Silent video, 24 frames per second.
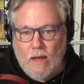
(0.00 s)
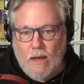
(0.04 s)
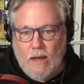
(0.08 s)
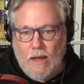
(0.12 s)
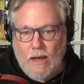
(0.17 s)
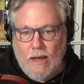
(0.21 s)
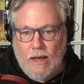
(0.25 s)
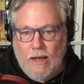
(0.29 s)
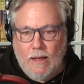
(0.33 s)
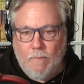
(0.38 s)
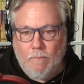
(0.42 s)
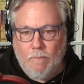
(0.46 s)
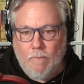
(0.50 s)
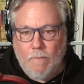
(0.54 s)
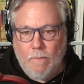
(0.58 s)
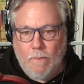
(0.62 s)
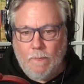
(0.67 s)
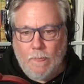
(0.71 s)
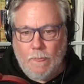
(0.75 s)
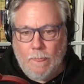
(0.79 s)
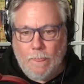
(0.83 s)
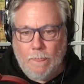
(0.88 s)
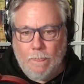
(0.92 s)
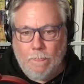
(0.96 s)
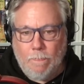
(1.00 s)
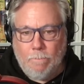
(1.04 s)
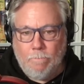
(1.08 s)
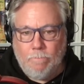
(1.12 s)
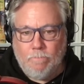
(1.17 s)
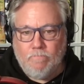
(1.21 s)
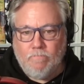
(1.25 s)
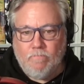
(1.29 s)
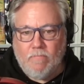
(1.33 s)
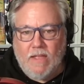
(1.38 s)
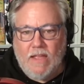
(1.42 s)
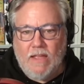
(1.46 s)
Um,
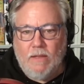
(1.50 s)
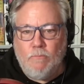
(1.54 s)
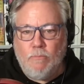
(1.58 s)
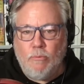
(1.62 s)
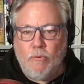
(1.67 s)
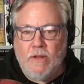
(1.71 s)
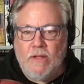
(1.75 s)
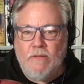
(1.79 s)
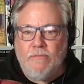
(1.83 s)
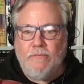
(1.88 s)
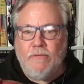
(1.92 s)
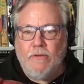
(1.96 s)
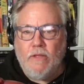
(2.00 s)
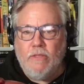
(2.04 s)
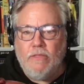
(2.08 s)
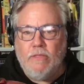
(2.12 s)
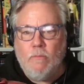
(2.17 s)
in brief,